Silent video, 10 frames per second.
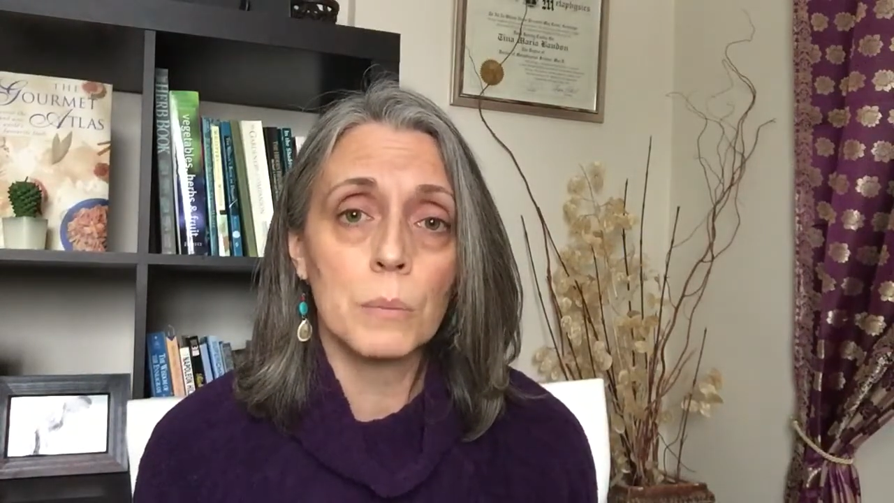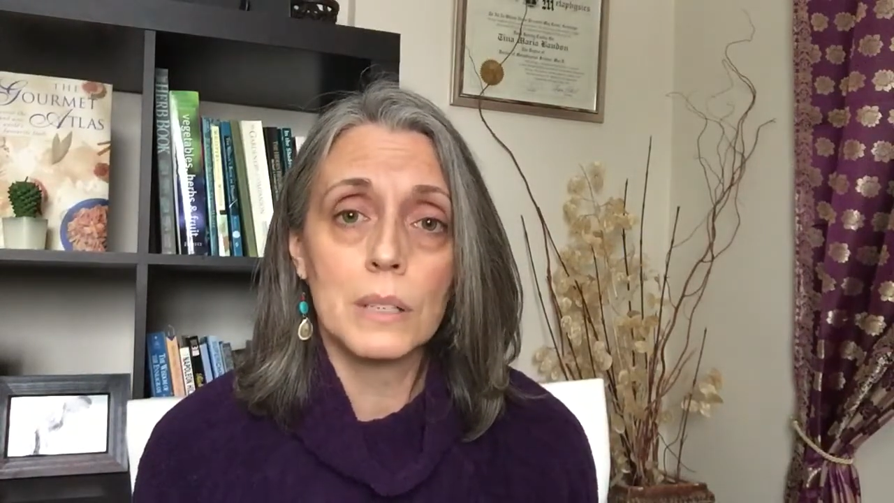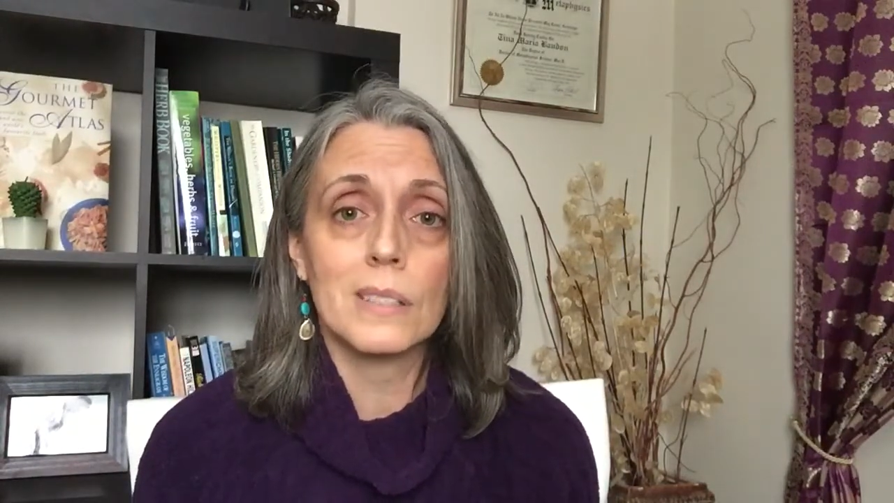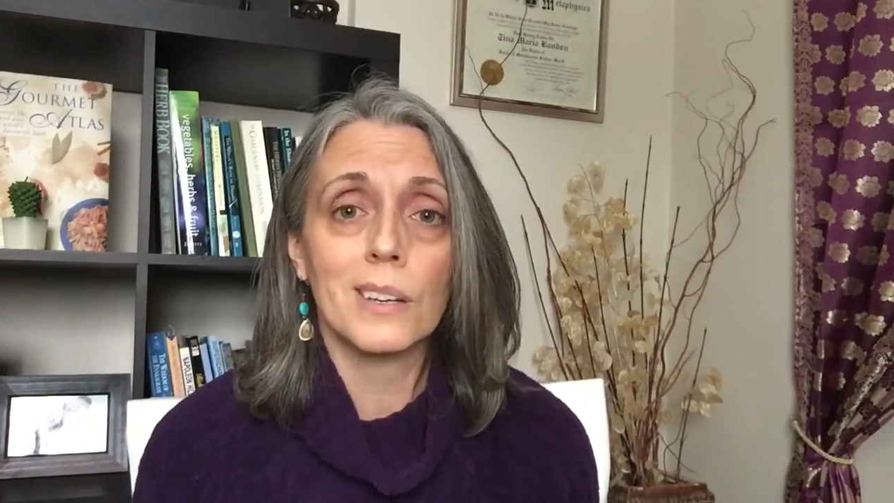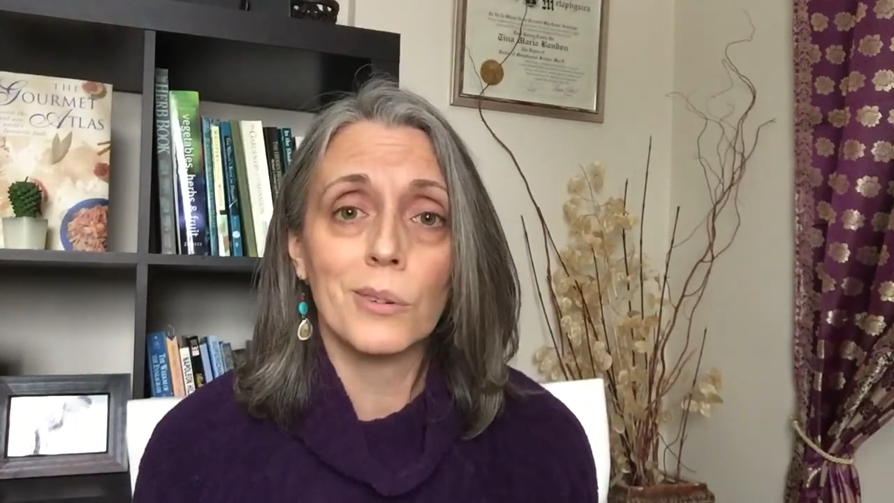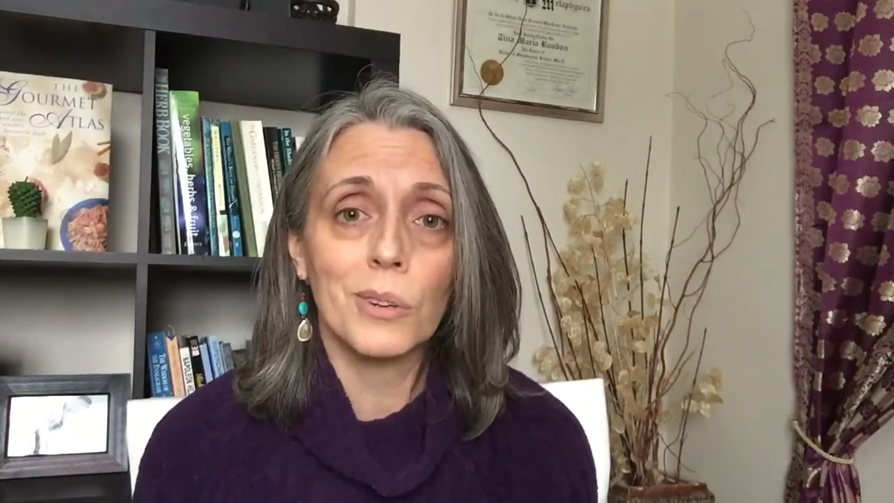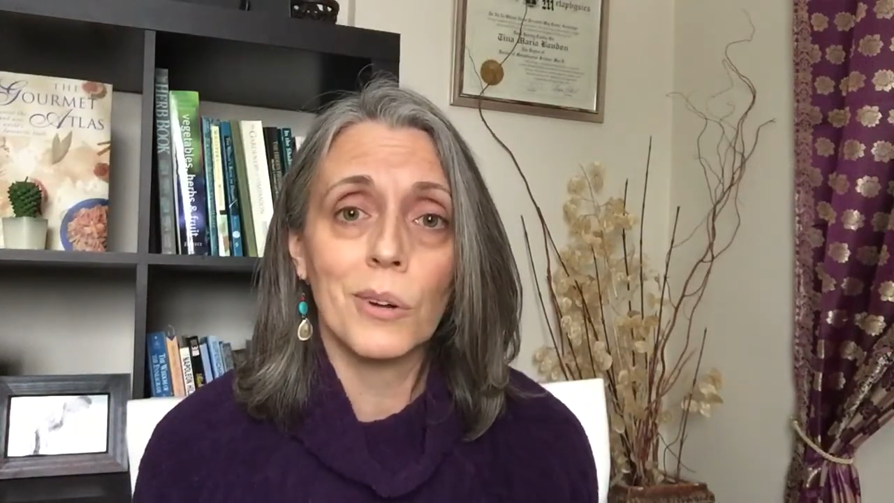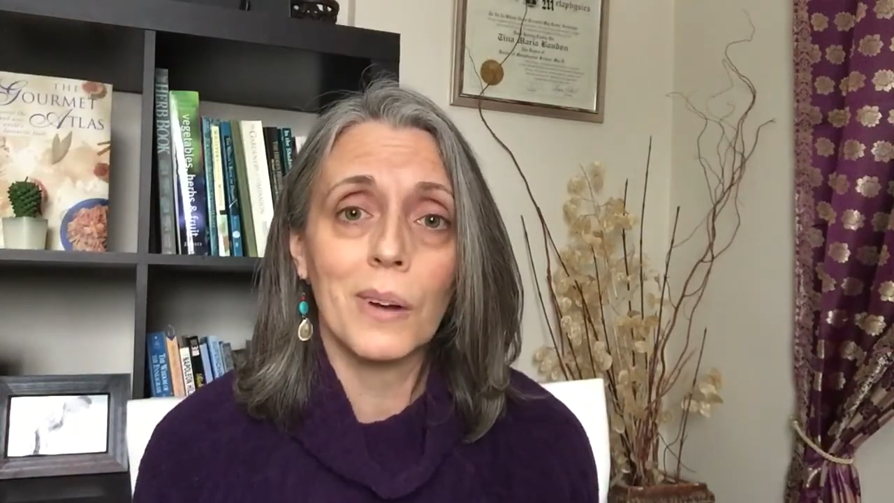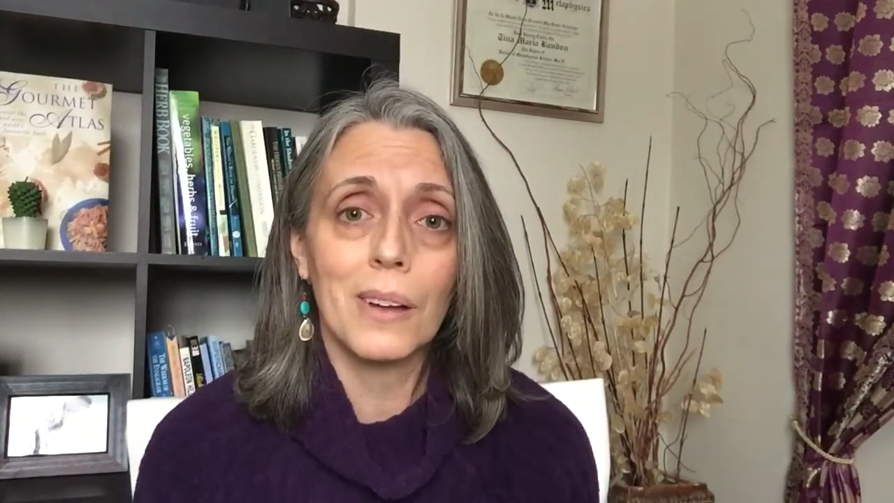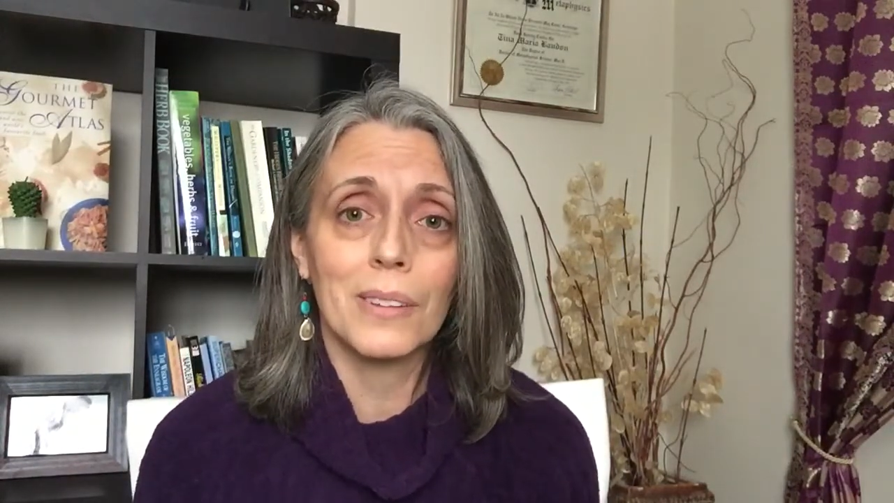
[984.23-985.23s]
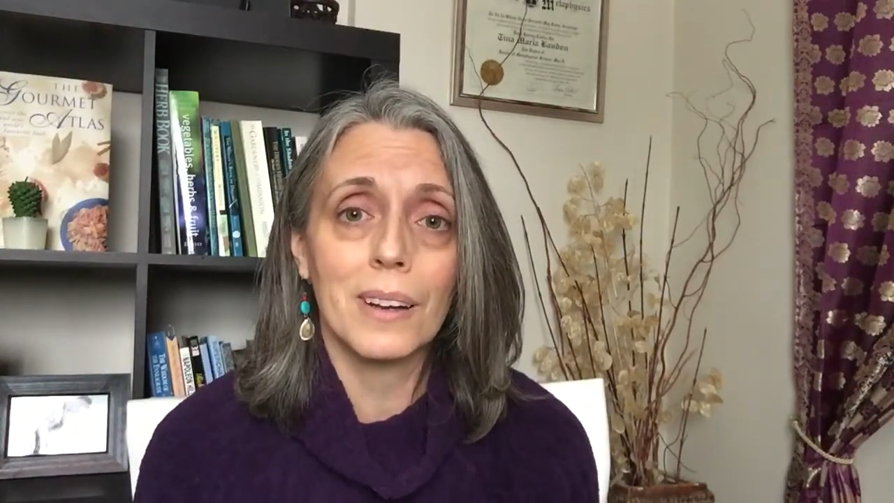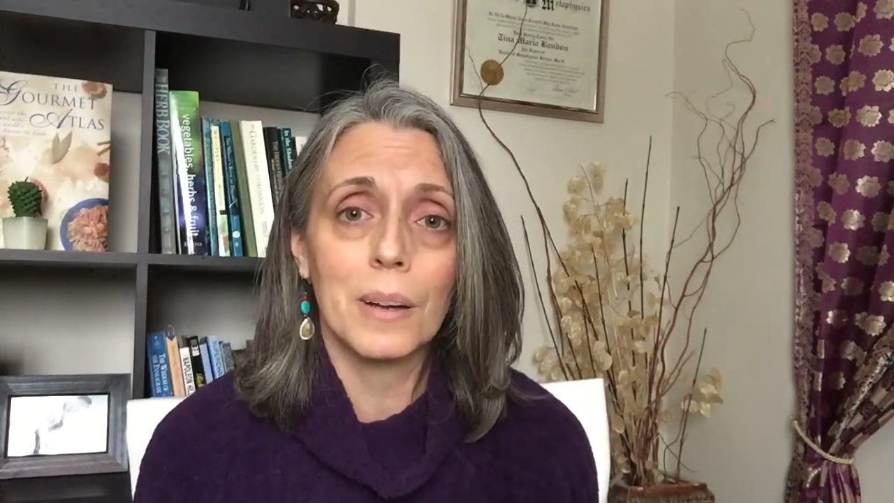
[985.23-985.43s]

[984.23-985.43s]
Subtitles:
because I don't know how long